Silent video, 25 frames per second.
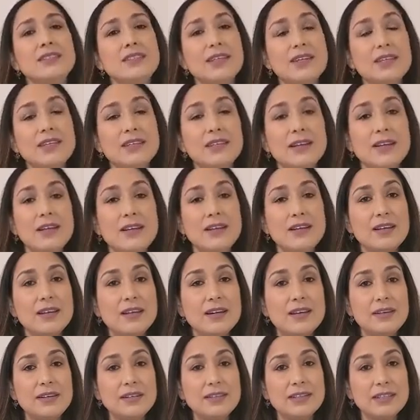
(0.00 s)
they can
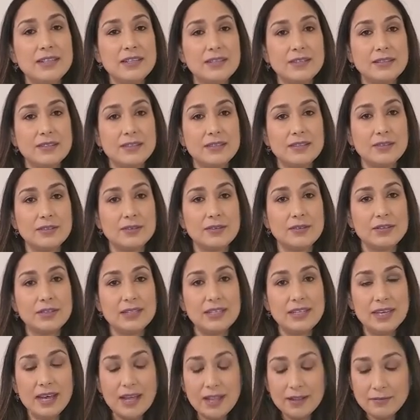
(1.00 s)
learn uh, all
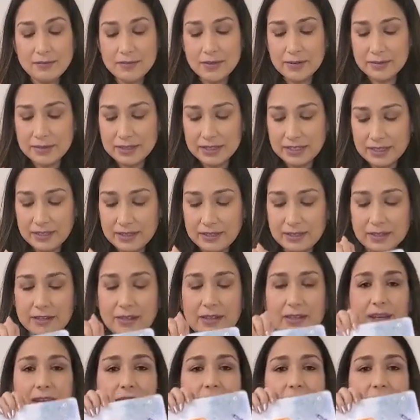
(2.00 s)
the alphabet here,